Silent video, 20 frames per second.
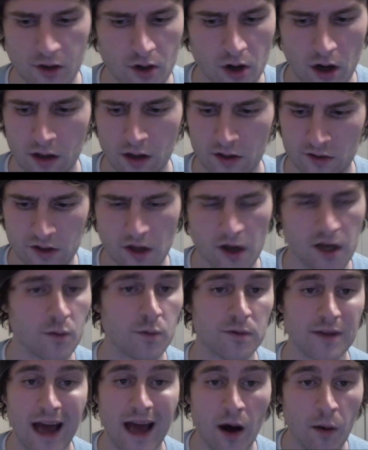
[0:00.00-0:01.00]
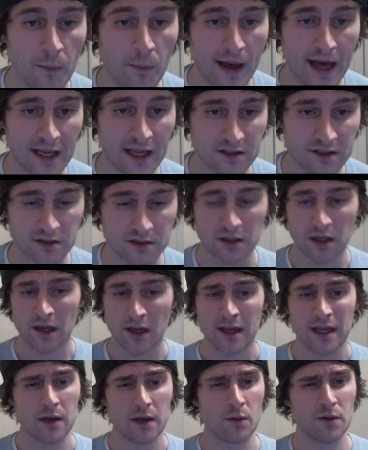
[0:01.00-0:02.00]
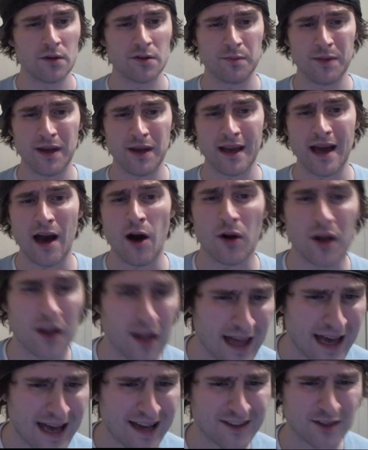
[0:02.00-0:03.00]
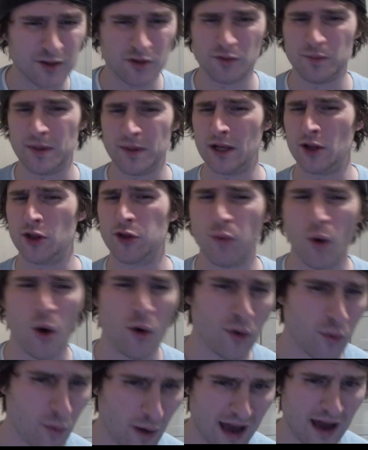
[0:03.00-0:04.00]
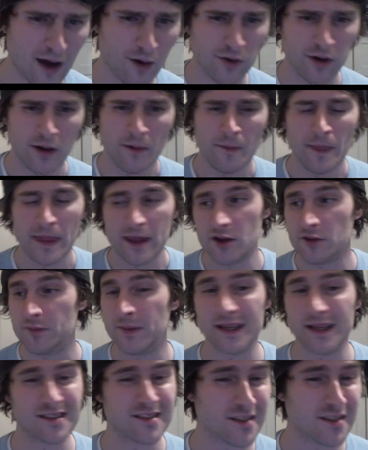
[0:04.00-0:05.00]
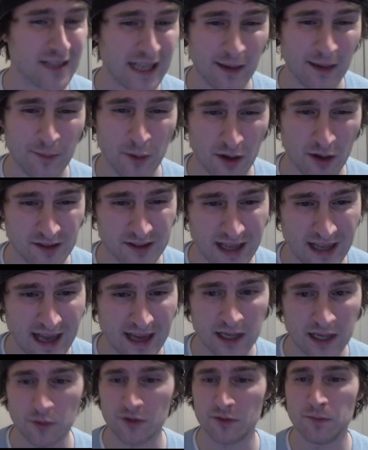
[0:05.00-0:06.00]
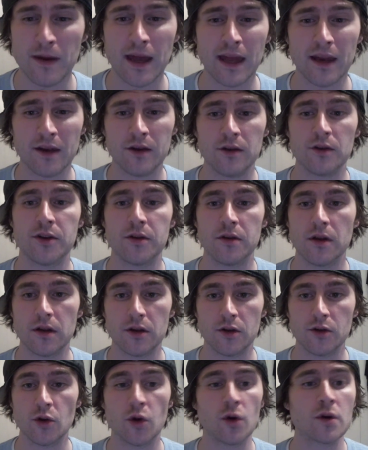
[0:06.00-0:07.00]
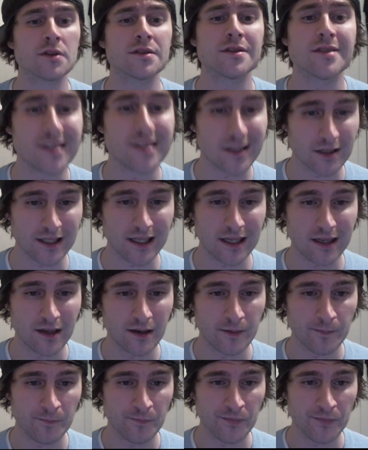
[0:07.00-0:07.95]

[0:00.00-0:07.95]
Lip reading: Carlos Condit was outmatched. He was being outclassed. He was being thrown around. He was being slammed on his head. He was made to look silly.